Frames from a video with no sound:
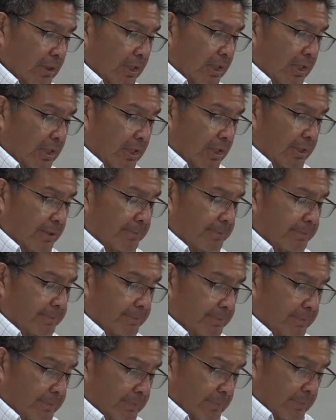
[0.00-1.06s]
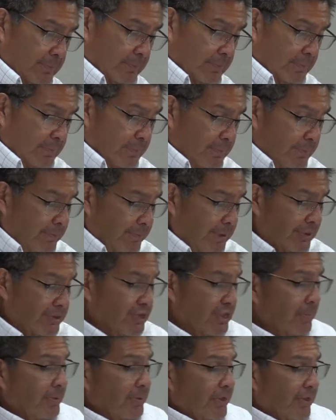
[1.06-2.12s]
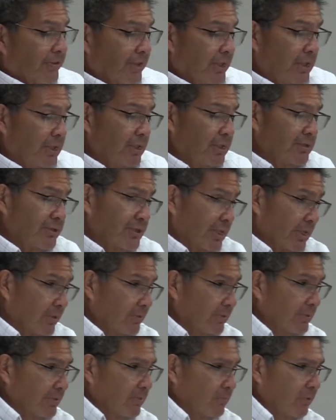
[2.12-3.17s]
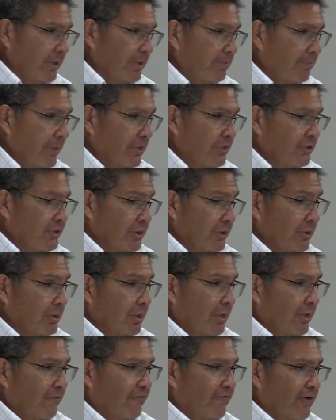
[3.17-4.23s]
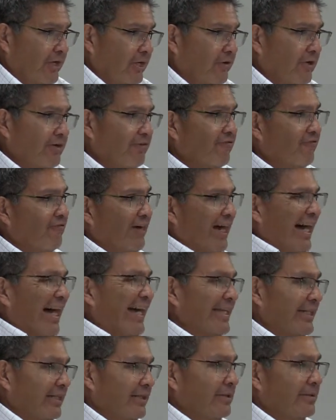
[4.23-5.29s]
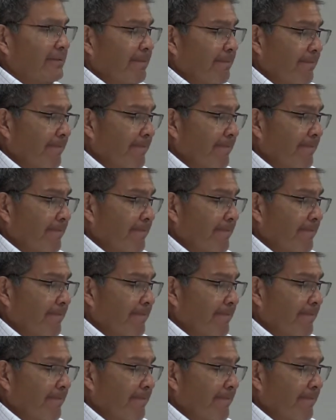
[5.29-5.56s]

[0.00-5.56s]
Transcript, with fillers: um, but some of the things that we mentioned are very vital